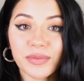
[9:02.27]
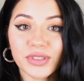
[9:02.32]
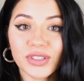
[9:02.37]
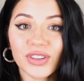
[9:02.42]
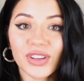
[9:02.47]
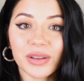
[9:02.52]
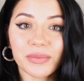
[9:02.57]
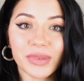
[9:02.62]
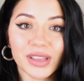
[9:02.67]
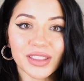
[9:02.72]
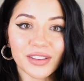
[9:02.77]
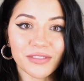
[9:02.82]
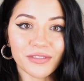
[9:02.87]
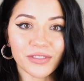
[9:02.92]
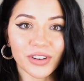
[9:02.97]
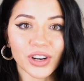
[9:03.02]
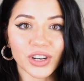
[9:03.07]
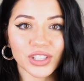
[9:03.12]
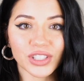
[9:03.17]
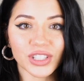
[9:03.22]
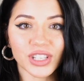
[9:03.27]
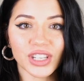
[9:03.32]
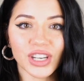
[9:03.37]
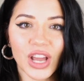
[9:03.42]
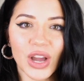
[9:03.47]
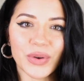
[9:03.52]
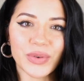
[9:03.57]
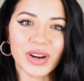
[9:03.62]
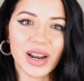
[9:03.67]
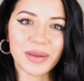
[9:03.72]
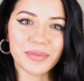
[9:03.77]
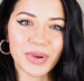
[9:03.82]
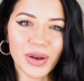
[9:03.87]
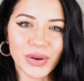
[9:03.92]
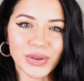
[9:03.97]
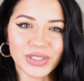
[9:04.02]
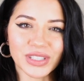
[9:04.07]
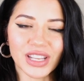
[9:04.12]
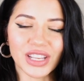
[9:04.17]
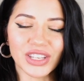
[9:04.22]
so you can be the first to know when I
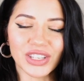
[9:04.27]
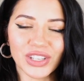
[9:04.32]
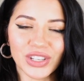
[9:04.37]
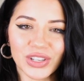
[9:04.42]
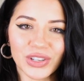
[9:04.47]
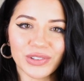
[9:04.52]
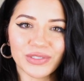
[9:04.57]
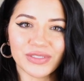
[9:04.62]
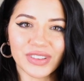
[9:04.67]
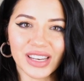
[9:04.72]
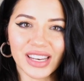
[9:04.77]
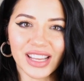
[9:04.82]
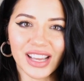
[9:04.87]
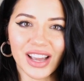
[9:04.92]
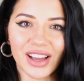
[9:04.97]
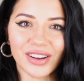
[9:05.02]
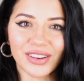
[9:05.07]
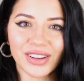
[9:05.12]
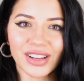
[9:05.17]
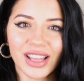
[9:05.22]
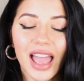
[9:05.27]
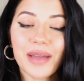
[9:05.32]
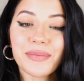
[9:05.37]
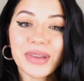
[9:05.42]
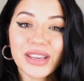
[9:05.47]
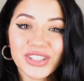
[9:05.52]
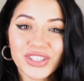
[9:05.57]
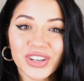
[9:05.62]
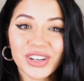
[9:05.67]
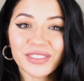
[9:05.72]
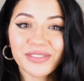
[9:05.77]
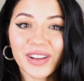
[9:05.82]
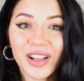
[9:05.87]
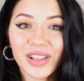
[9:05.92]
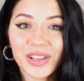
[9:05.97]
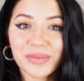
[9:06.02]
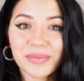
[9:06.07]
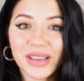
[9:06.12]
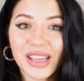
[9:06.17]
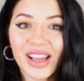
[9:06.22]
post a new video. And make sure to
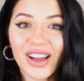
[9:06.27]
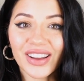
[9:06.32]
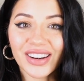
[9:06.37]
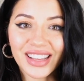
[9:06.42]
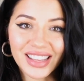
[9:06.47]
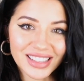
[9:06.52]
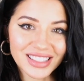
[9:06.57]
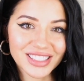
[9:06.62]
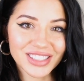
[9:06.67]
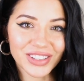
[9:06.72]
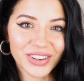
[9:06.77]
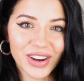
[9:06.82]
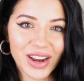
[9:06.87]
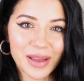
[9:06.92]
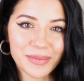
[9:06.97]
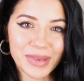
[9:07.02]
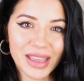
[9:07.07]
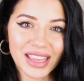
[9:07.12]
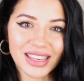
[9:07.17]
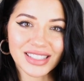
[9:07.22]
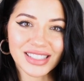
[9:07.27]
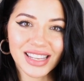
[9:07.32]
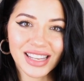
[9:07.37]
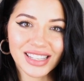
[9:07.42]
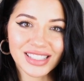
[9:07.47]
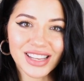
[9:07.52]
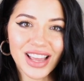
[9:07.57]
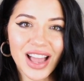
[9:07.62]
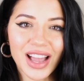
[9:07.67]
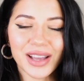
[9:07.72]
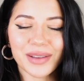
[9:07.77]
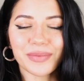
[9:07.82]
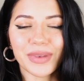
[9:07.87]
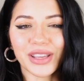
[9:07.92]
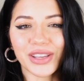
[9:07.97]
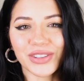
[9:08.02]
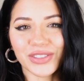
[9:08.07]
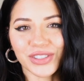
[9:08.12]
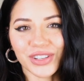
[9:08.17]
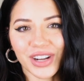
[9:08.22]
follow me on Instagram and TikTok. My
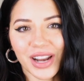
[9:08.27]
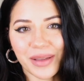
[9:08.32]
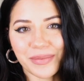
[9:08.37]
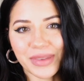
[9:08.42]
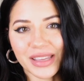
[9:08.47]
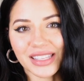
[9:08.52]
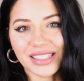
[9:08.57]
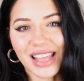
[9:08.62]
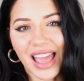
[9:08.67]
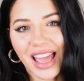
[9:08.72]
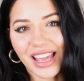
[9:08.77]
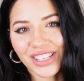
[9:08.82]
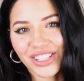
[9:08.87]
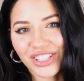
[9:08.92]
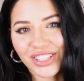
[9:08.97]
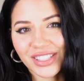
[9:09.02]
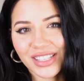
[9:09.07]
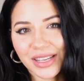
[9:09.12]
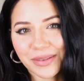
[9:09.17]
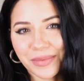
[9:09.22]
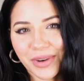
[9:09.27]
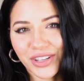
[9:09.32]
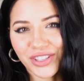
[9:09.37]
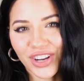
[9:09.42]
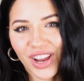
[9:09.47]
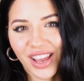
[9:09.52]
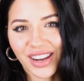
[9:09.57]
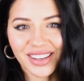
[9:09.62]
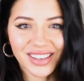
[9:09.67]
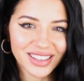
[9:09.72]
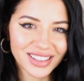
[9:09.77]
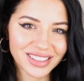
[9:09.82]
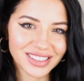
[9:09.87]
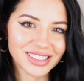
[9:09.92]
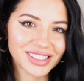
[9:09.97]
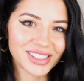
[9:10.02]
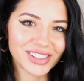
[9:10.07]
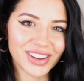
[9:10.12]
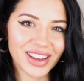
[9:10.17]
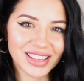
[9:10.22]
username is @Justine Marjan.
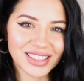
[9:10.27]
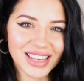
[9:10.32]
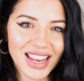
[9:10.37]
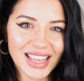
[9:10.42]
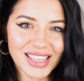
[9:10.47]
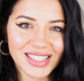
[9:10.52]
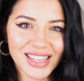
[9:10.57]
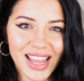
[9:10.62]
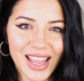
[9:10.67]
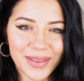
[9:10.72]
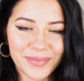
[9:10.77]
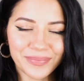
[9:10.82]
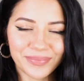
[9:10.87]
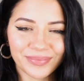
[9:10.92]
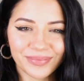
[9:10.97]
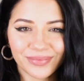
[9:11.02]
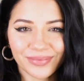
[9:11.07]
See you guys next time.